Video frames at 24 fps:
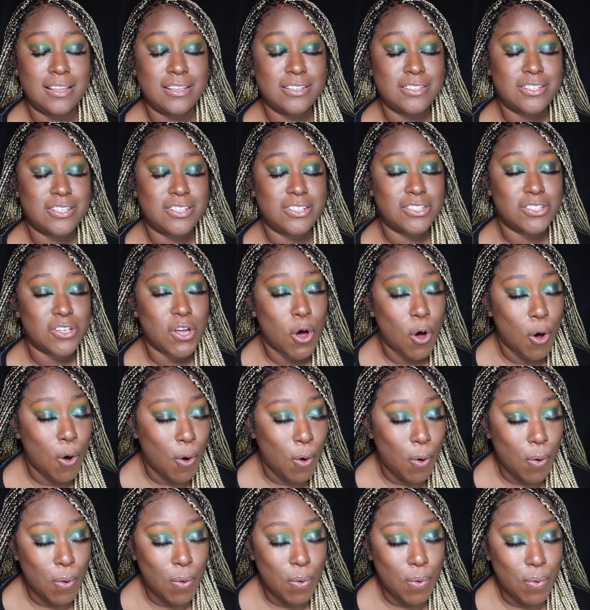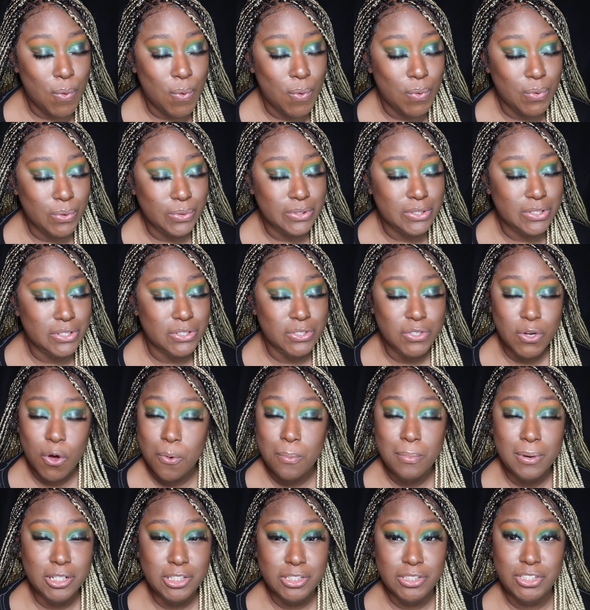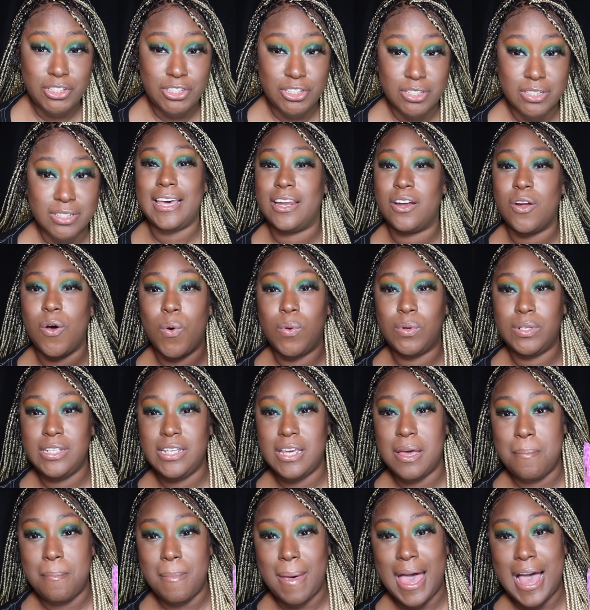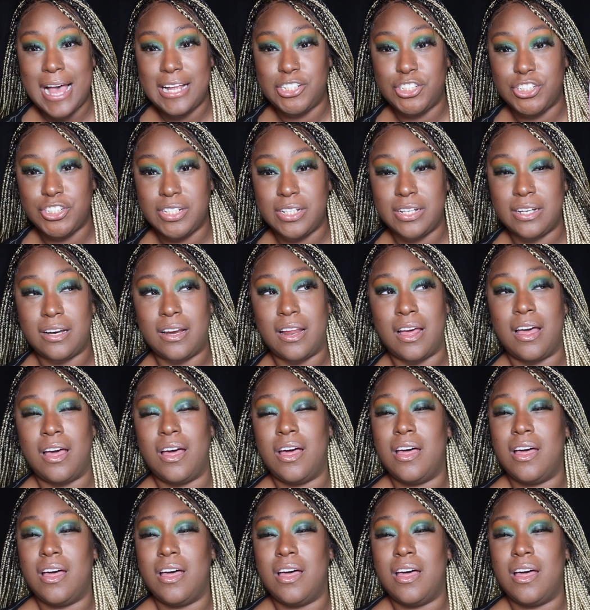so much, can only imagine